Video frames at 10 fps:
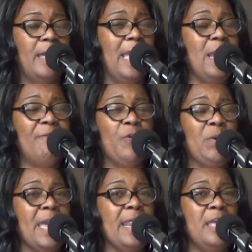And if
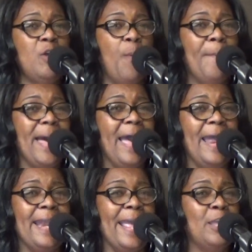you get in your
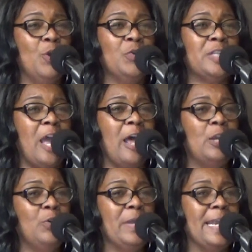mind and you
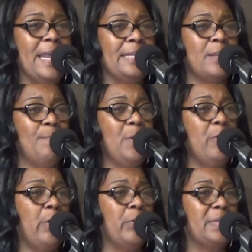start looking at the
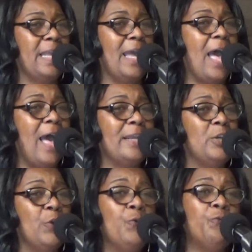miracles that
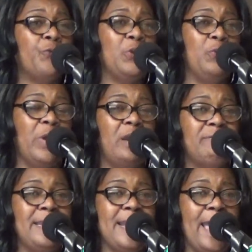God do for you
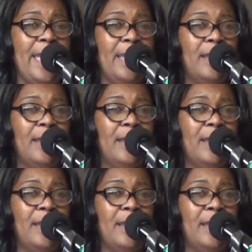every day.